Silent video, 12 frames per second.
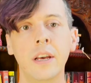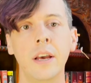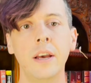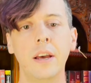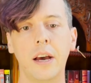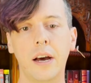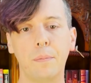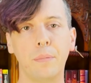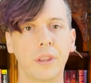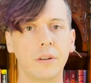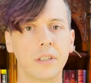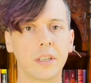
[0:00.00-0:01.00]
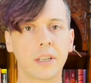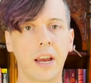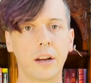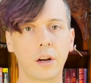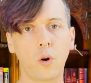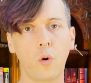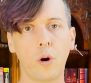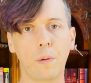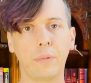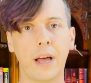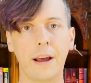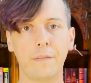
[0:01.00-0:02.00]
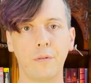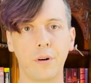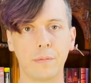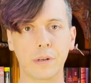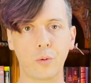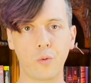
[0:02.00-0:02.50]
But there's this kind of core platform to